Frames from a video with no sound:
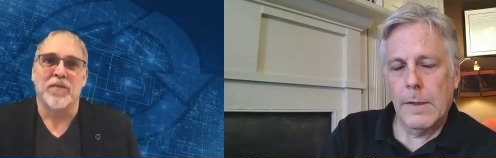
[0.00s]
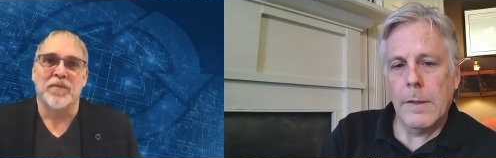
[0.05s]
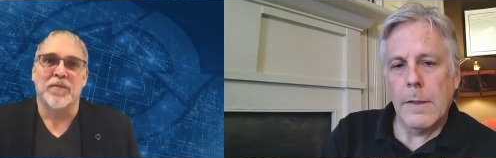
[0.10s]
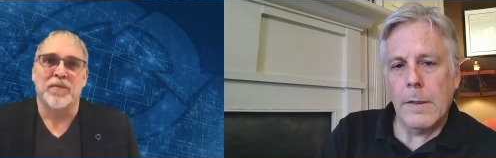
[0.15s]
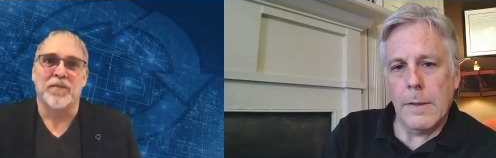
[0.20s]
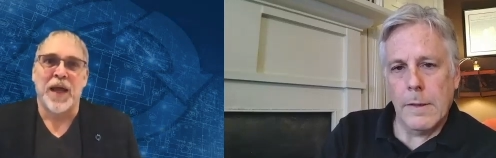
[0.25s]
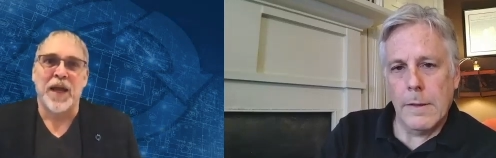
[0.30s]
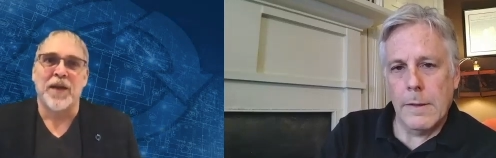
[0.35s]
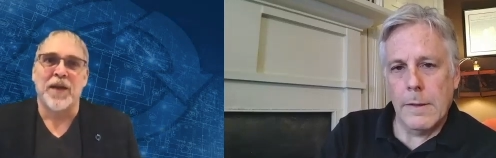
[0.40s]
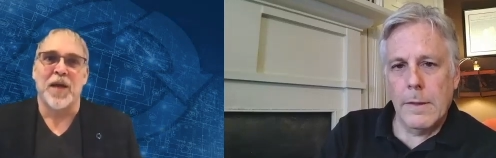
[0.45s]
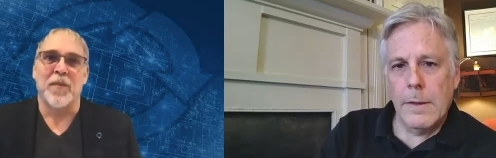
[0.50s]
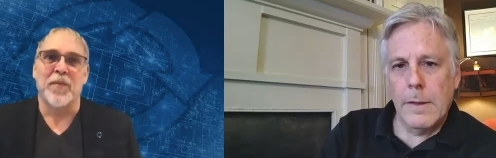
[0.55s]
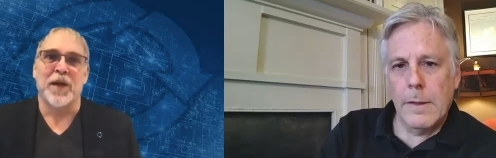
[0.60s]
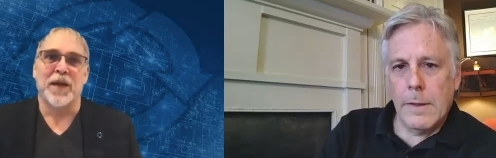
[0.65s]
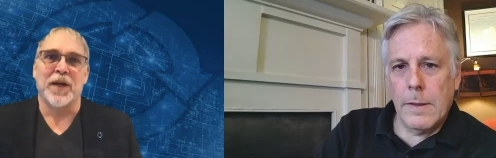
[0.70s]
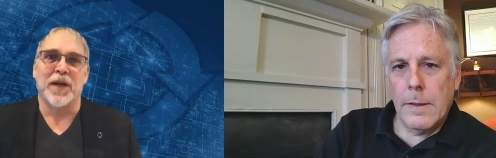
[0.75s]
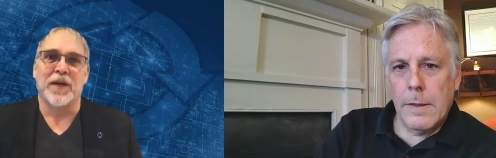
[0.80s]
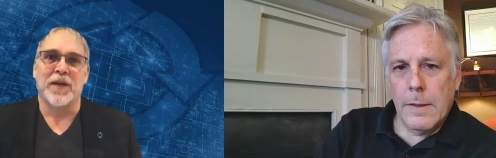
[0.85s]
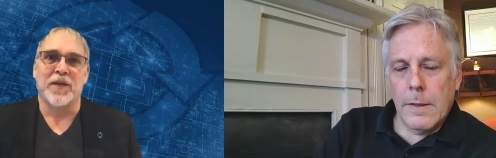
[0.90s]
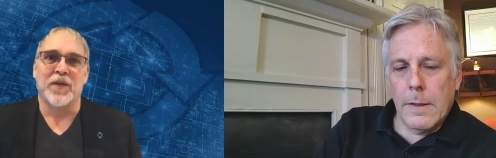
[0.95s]
Speaker 1: pandemic,
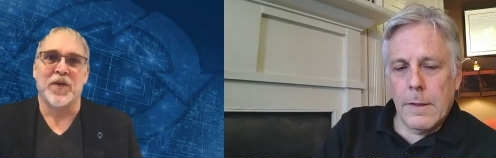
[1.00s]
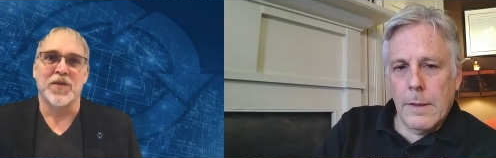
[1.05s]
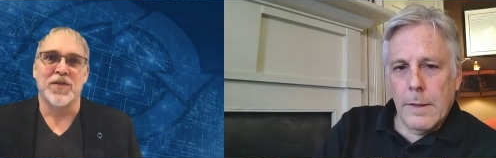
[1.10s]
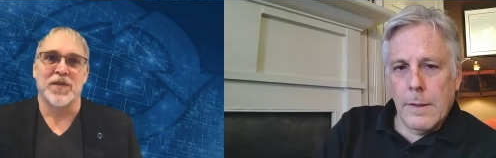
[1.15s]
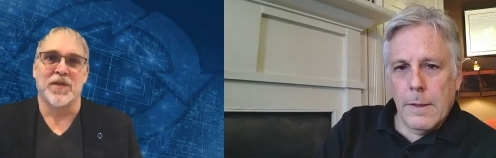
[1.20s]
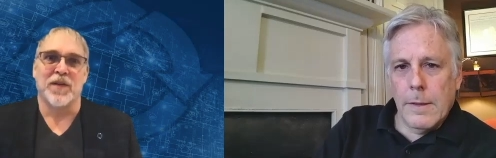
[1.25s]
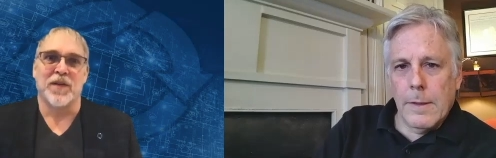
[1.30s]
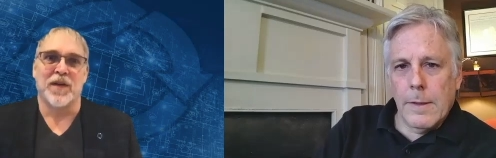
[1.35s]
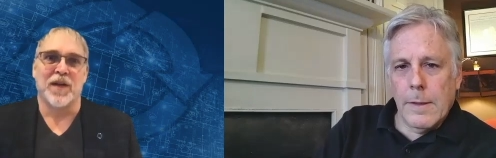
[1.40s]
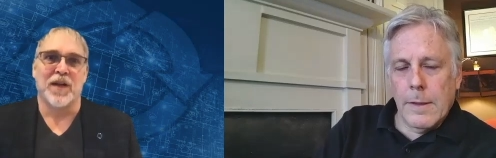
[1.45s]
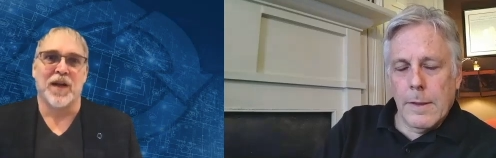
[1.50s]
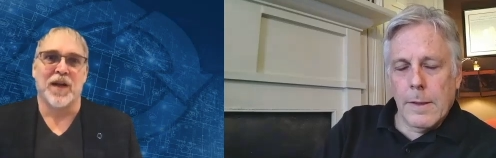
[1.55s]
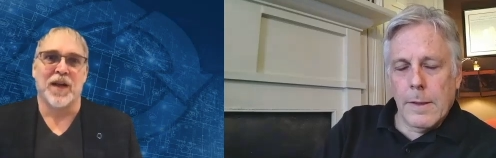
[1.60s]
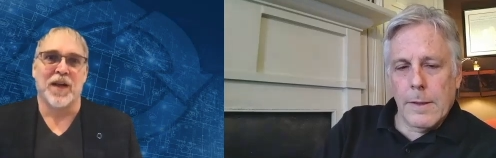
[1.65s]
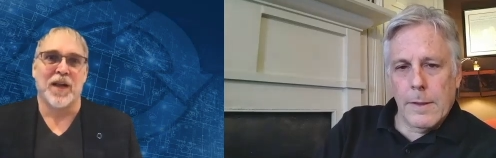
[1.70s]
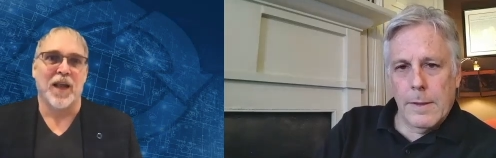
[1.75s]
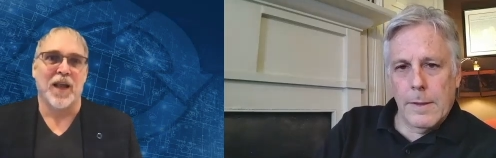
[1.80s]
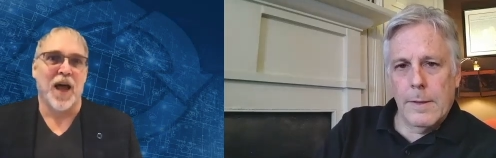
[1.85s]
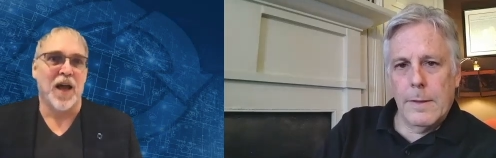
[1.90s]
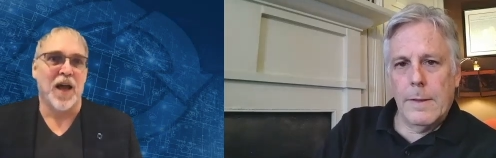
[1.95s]
there's a
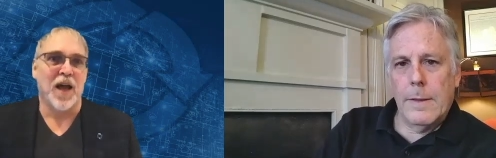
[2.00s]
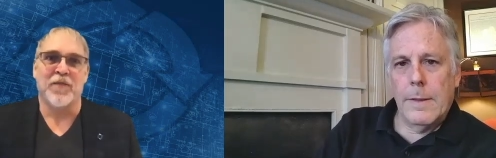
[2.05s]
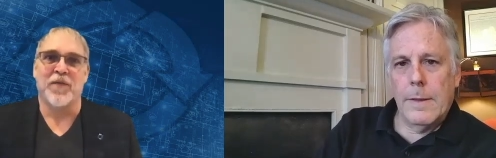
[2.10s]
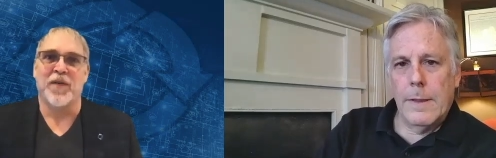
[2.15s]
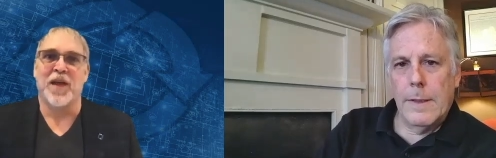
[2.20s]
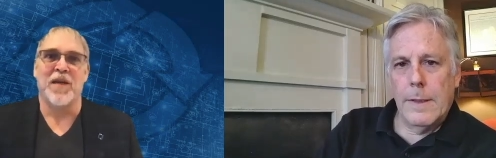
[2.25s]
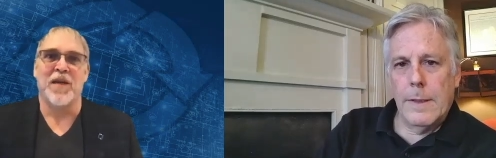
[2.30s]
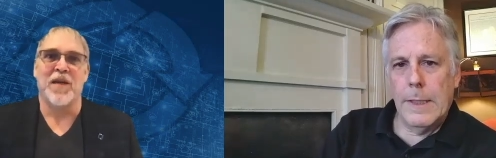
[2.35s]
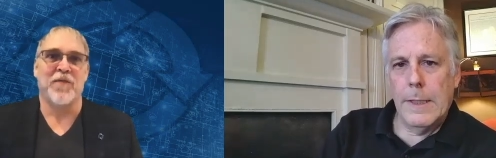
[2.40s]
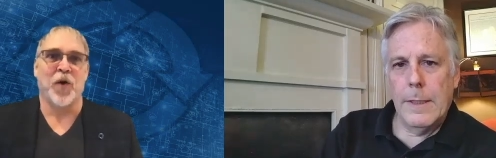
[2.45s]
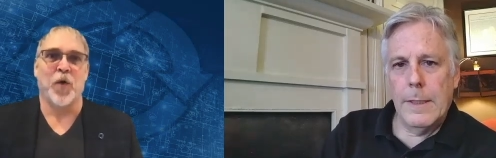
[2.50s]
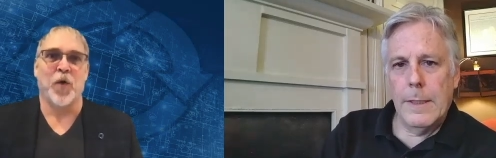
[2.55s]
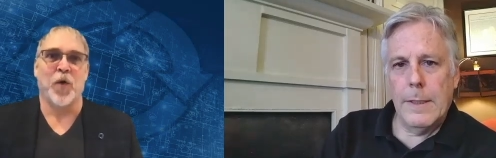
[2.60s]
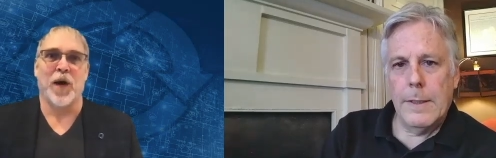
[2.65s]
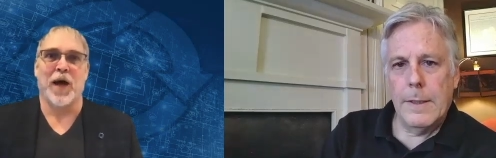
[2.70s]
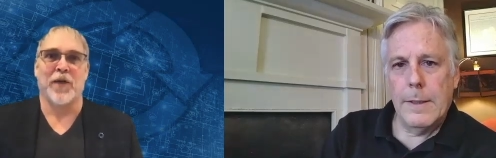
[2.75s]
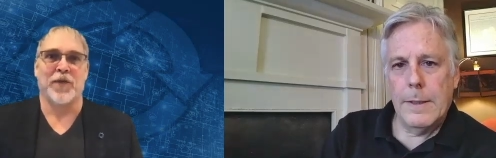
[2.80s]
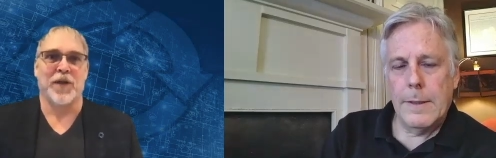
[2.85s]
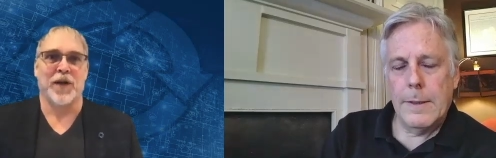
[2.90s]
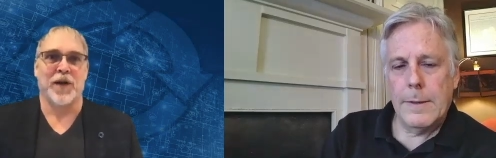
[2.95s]
lot of info
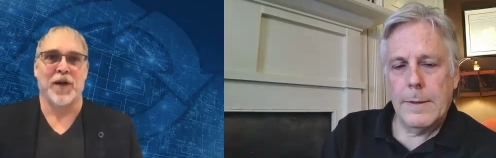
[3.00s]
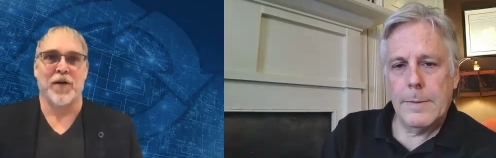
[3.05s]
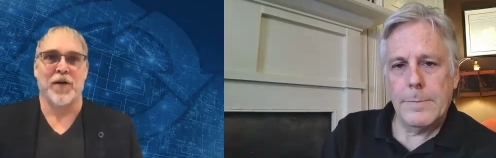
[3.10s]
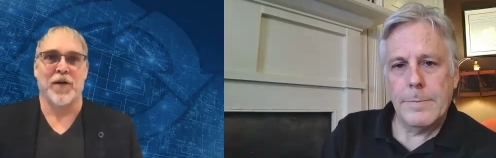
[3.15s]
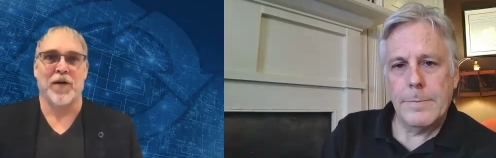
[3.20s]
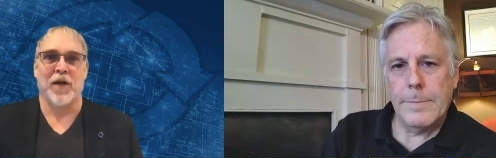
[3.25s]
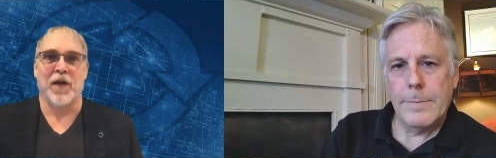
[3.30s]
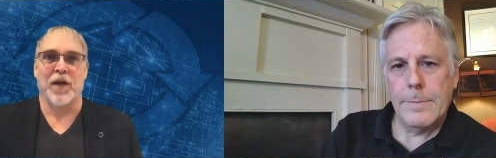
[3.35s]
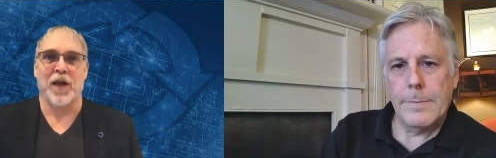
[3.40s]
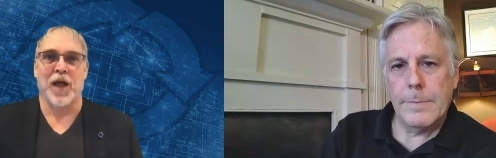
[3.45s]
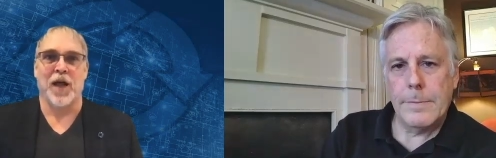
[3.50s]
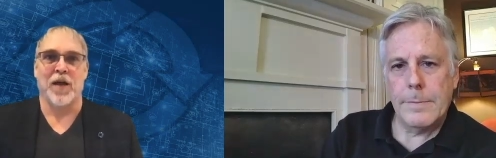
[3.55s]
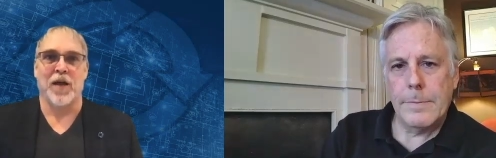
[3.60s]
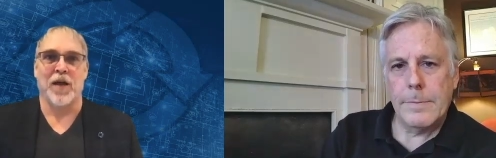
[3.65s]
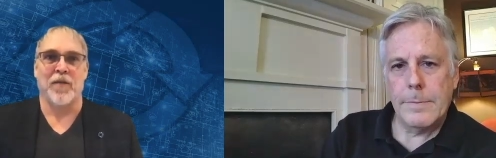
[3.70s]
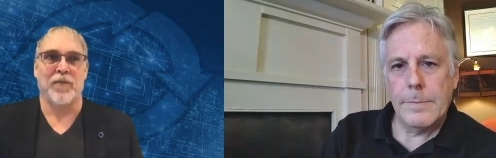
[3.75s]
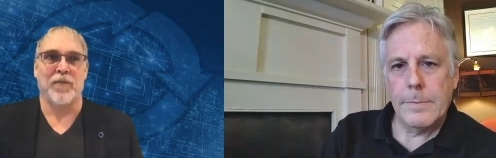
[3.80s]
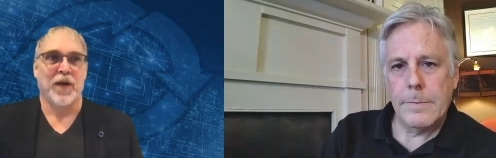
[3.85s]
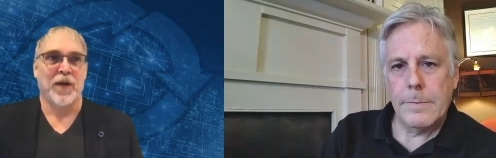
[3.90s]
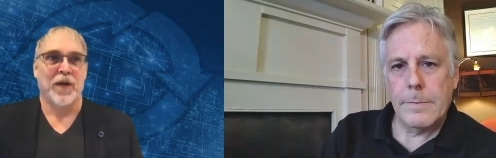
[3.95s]
out there, a lot of